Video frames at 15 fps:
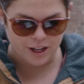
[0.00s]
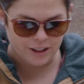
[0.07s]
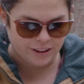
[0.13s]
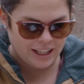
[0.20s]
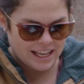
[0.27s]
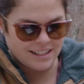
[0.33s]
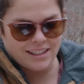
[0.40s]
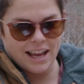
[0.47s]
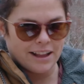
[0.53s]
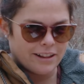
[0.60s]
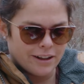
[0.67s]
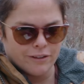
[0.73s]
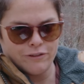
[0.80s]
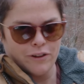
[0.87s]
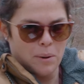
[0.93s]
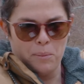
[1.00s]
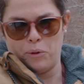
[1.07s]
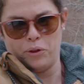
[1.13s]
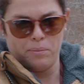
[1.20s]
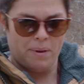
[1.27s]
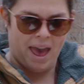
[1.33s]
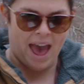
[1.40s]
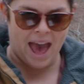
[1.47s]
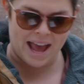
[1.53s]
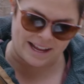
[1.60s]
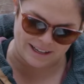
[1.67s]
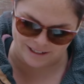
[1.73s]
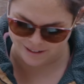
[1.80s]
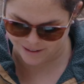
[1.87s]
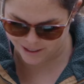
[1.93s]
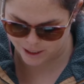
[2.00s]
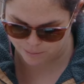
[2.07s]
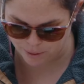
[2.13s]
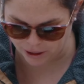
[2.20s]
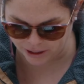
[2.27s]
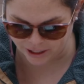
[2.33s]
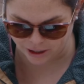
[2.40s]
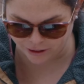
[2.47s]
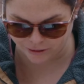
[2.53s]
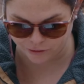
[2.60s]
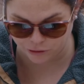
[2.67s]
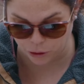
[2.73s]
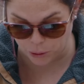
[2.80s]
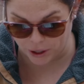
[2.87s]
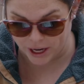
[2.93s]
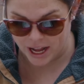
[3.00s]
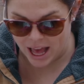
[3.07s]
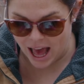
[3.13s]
Less likely to fumble the bag and spill it on the floor.